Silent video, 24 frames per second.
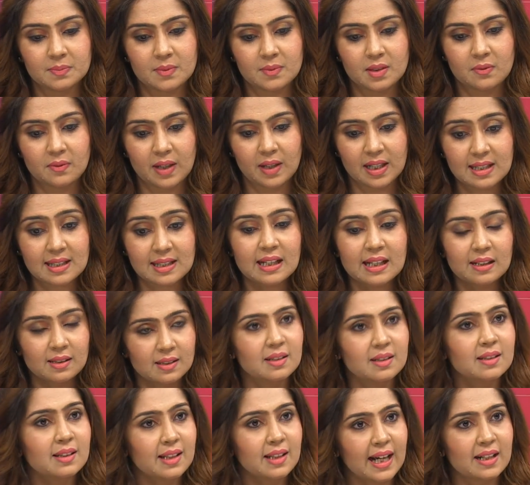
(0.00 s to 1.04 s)
once they
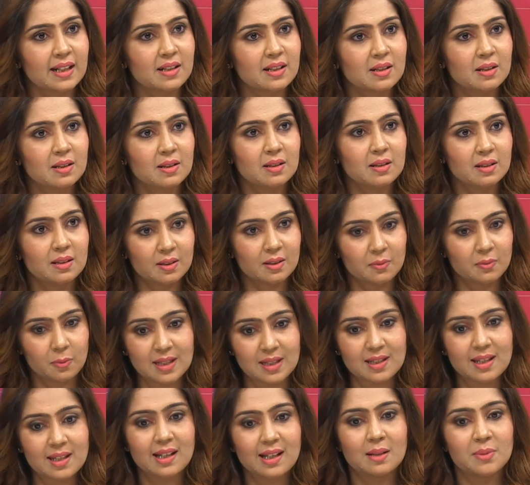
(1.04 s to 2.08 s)
learn that,
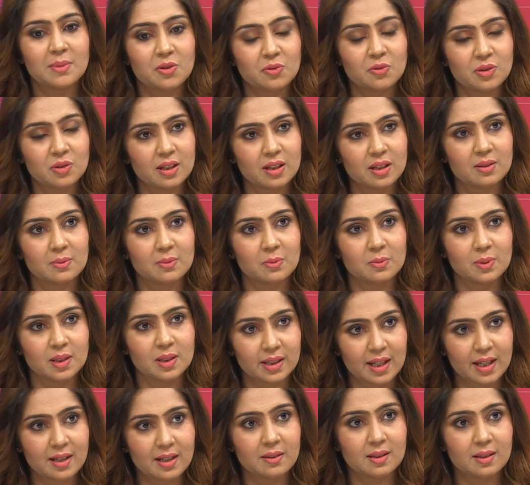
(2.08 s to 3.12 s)
once they come into their
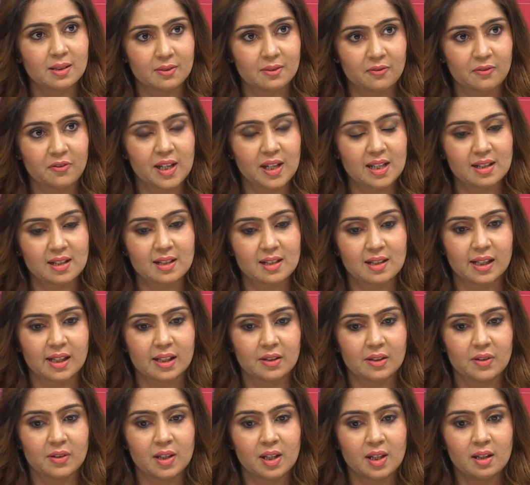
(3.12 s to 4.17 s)
working phase in
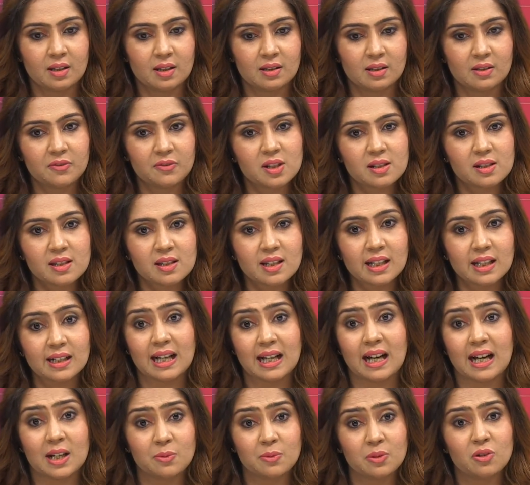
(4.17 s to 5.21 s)
life, the first thing that
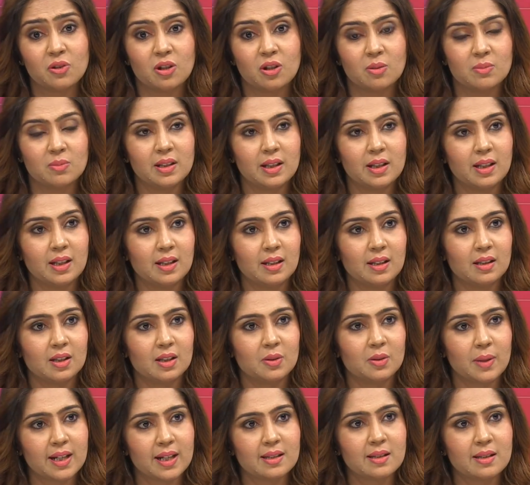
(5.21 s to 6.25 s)
I would normally
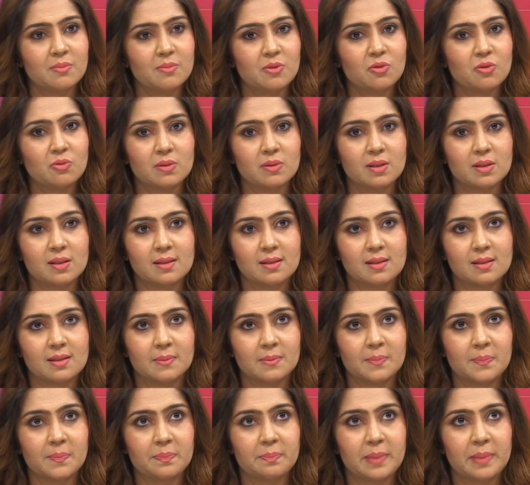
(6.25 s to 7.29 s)
advise them to do is
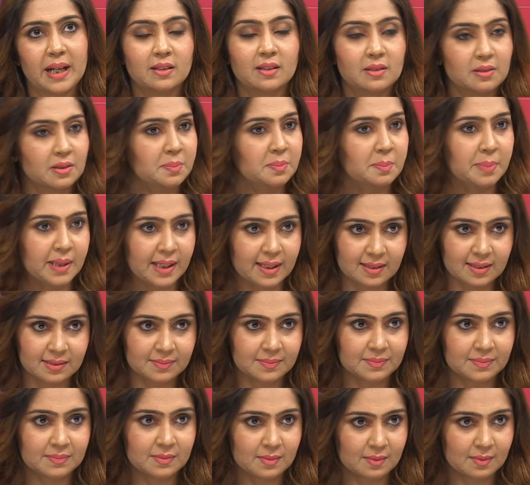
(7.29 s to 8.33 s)
buy a term plan,
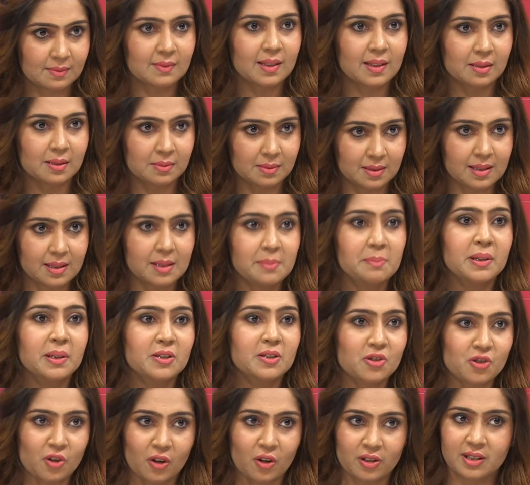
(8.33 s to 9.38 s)
like a simple
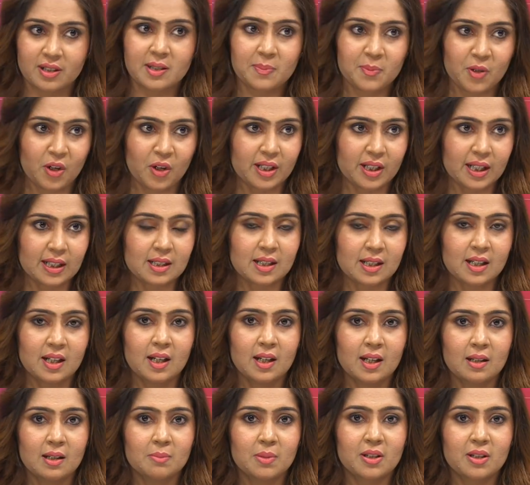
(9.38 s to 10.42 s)
insurance product,
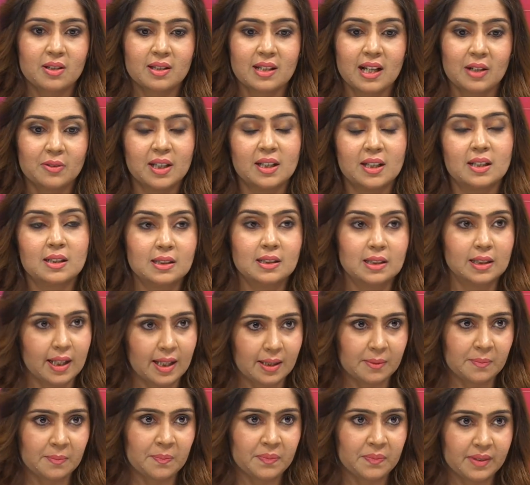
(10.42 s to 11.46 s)
because now they're
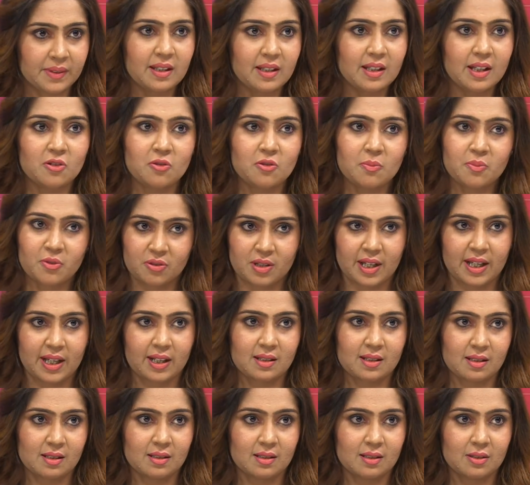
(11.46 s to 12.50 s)
earning. They need to
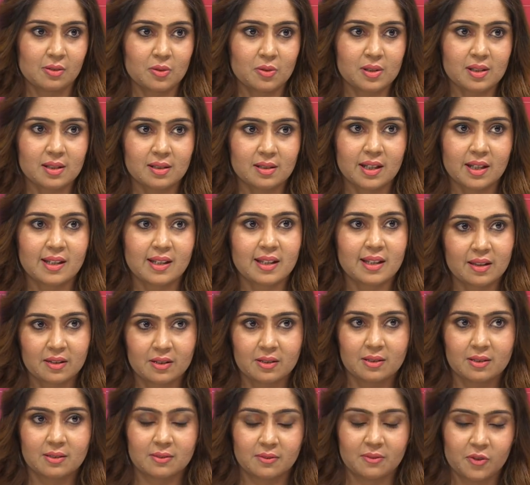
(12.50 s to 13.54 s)
protect those earnings and
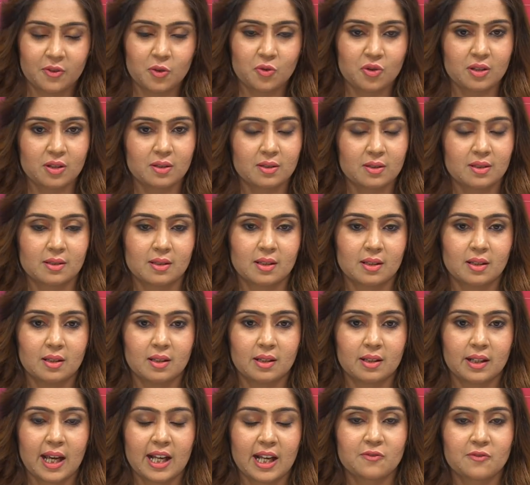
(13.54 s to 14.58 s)
the future
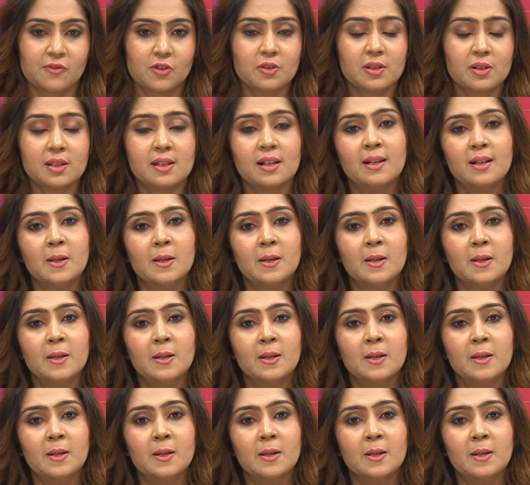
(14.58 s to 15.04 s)
cash flows.